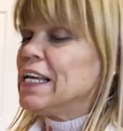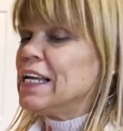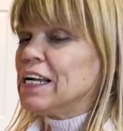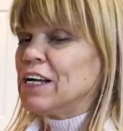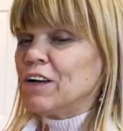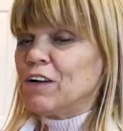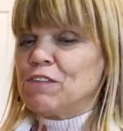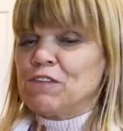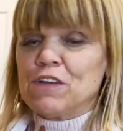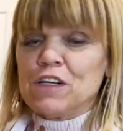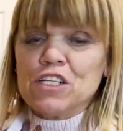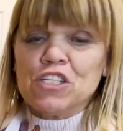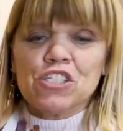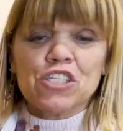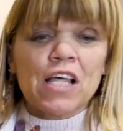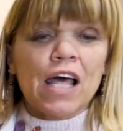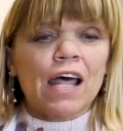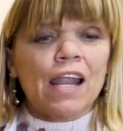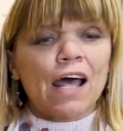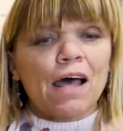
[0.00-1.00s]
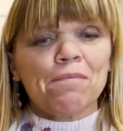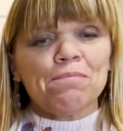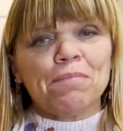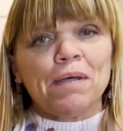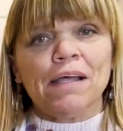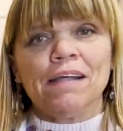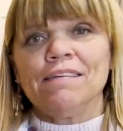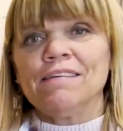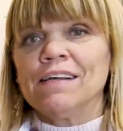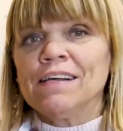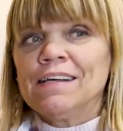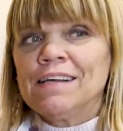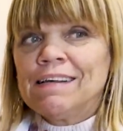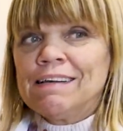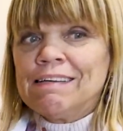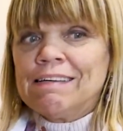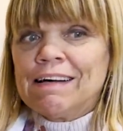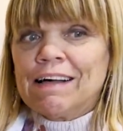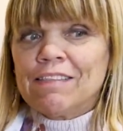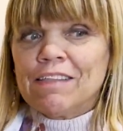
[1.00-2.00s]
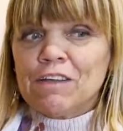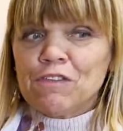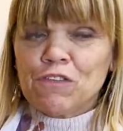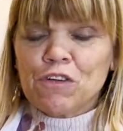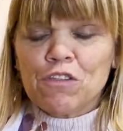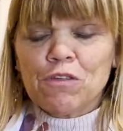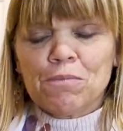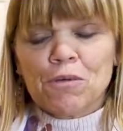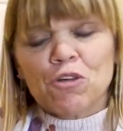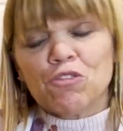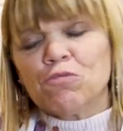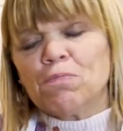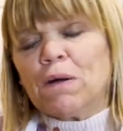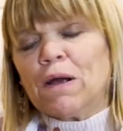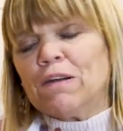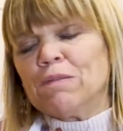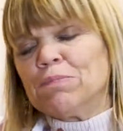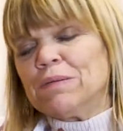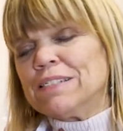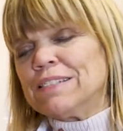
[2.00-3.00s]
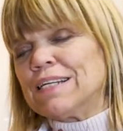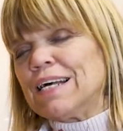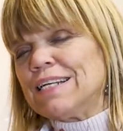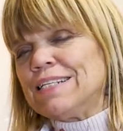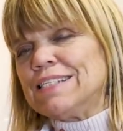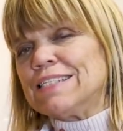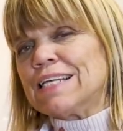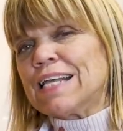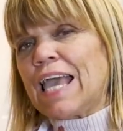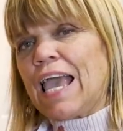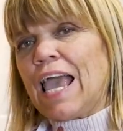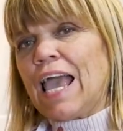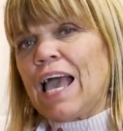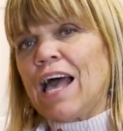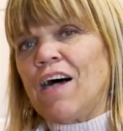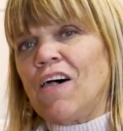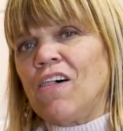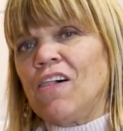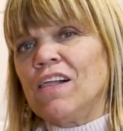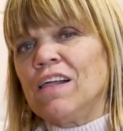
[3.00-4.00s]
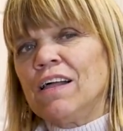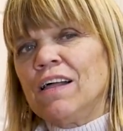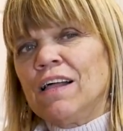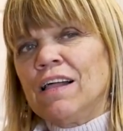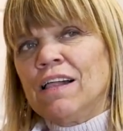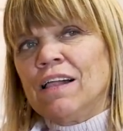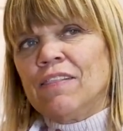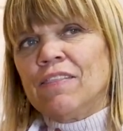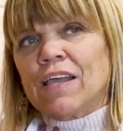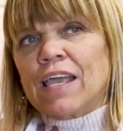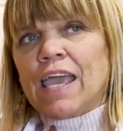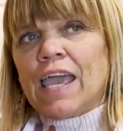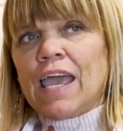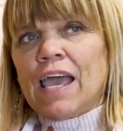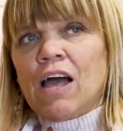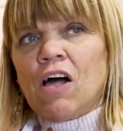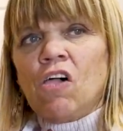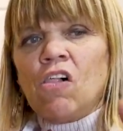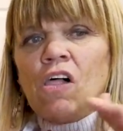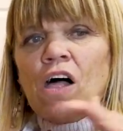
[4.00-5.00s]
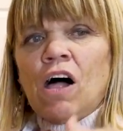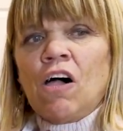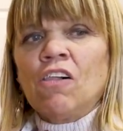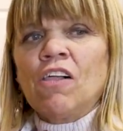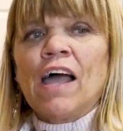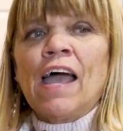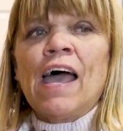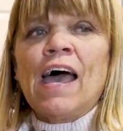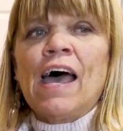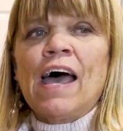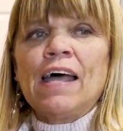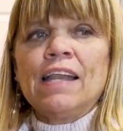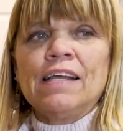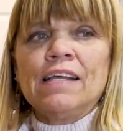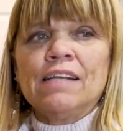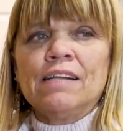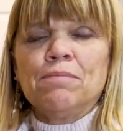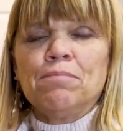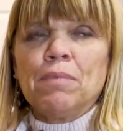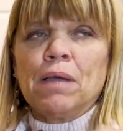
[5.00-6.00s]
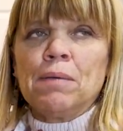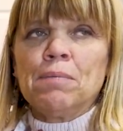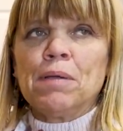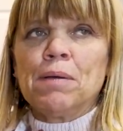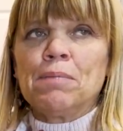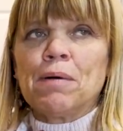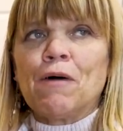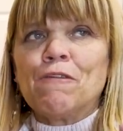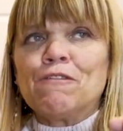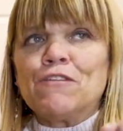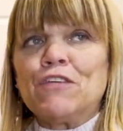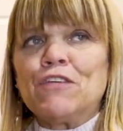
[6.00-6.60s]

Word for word: here, finish that up. And I think for the most part, besides the kale I'll add in maybe about